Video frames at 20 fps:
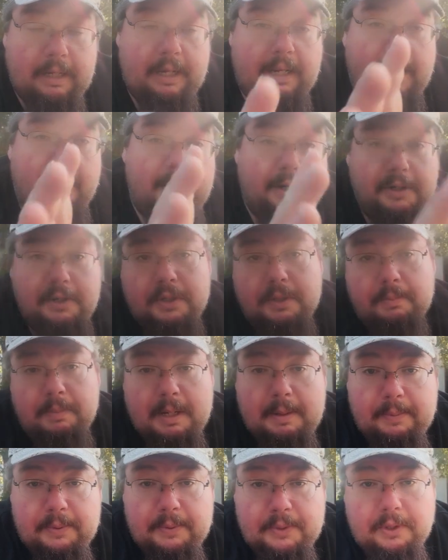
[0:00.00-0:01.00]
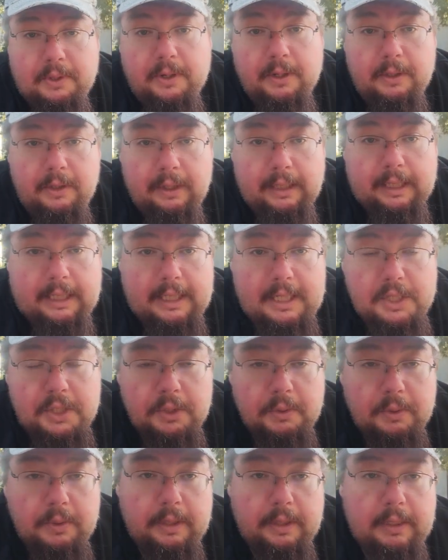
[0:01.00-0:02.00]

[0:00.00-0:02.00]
and after some people started looking into